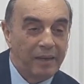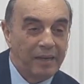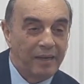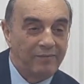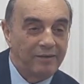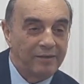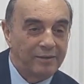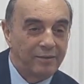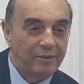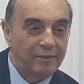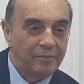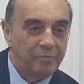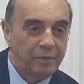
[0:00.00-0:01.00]
And she said,
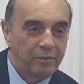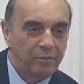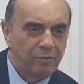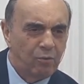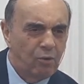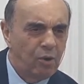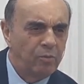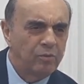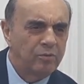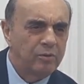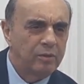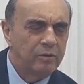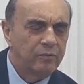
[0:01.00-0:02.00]
open the word
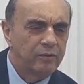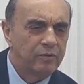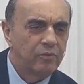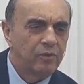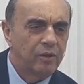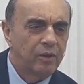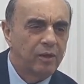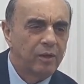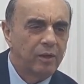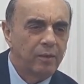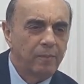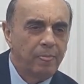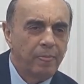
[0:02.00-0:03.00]
regarding you.
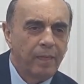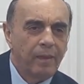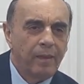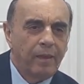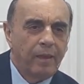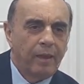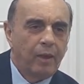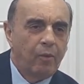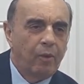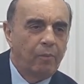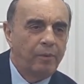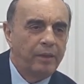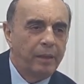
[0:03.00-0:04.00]
And then I
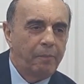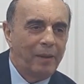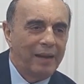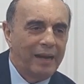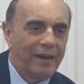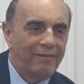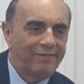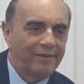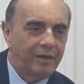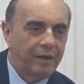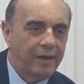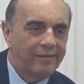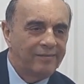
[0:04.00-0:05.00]
asked, what?
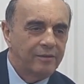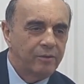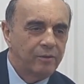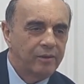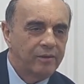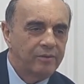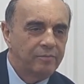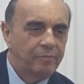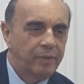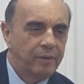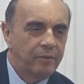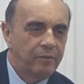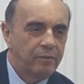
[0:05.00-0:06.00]
And she said,
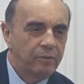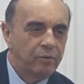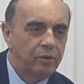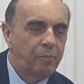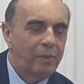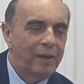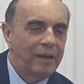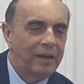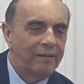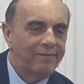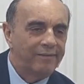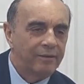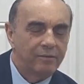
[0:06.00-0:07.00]
open the word
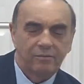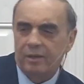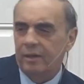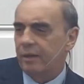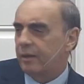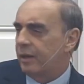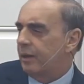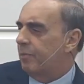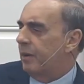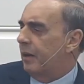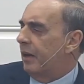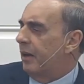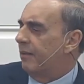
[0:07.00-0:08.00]
regarding
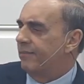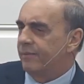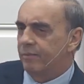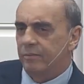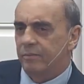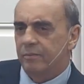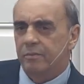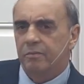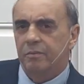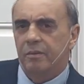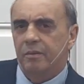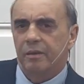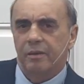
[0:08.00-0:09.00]
you. And I
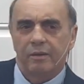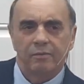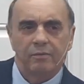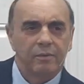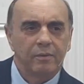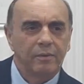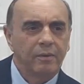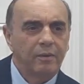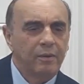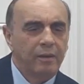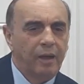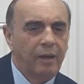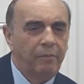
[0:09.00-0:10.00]
didn't even understand what
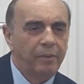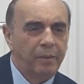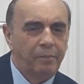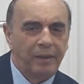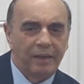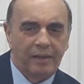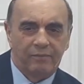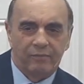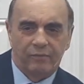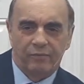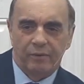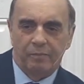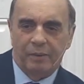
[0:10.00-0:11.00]
she was talking about.
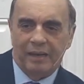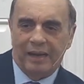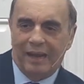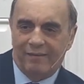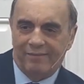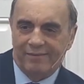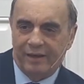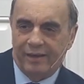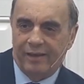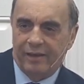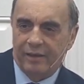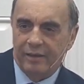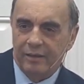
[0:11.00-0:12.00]
Open the word.
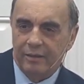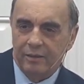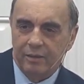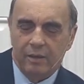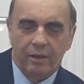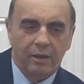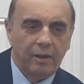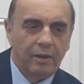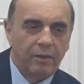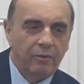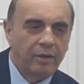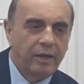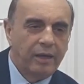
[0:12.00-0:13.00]
Open the word. What
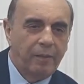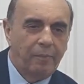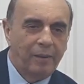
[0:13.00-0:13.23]
word?